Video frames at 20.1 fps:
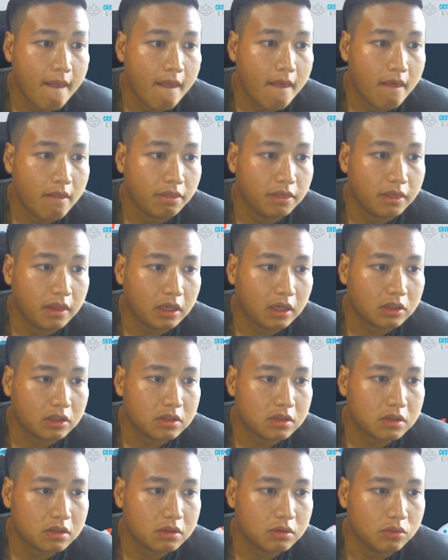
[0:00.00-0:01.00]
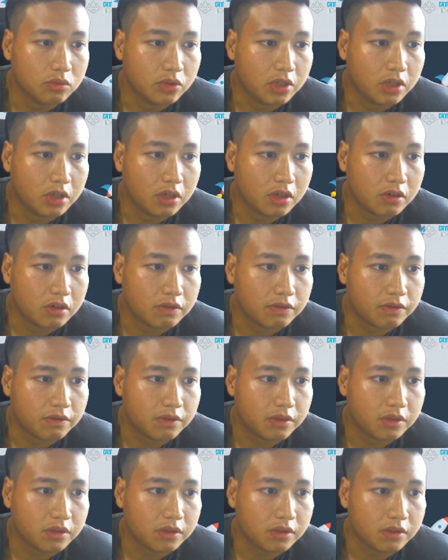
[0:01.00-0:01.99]
Next, you would have
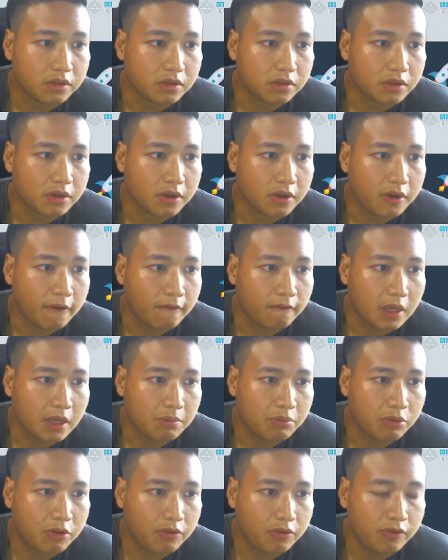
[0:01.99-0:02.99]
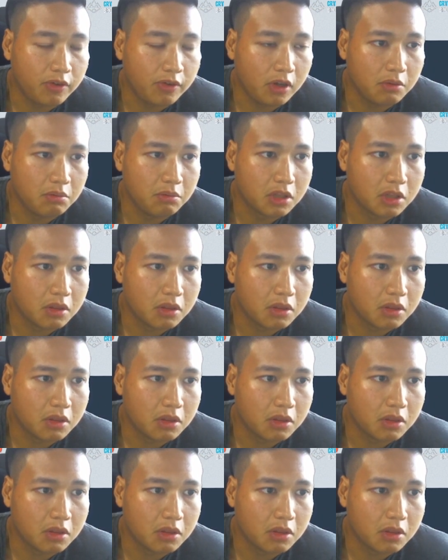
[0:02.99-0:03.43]
take profit limit.